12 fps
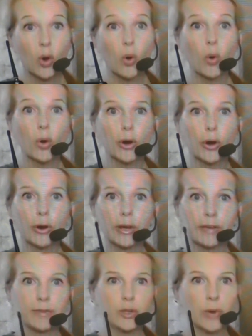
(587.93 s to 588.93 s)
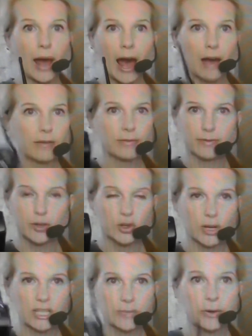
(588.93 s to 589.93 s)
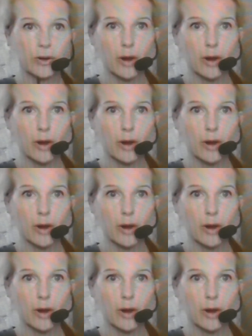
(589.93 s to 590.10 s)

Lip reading: or if you have the transmitter